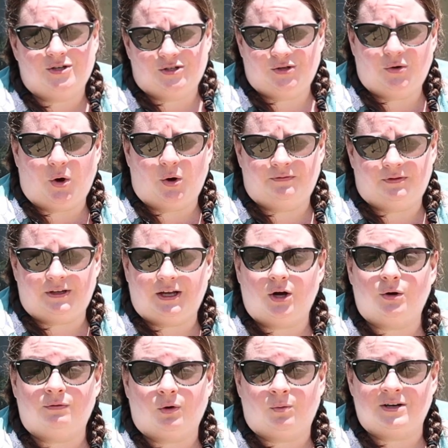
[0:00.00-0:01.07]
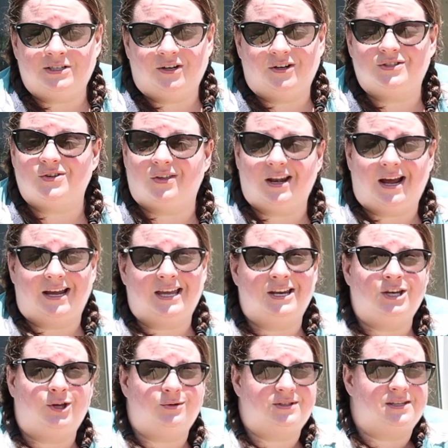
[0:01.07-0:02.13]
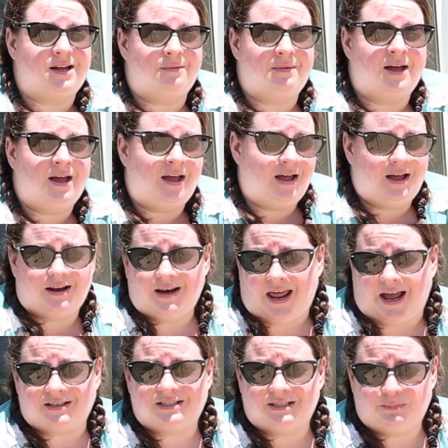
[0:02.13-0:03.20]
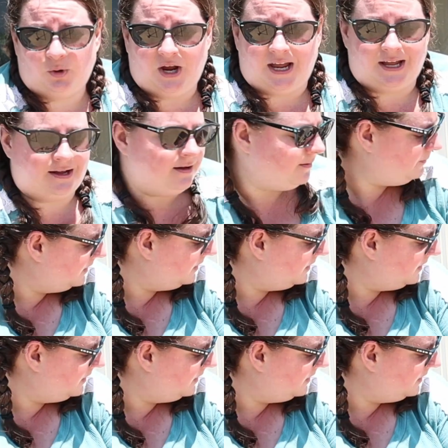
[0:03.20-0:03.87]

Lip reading: to hopefully overwinter so that I can use them next spring.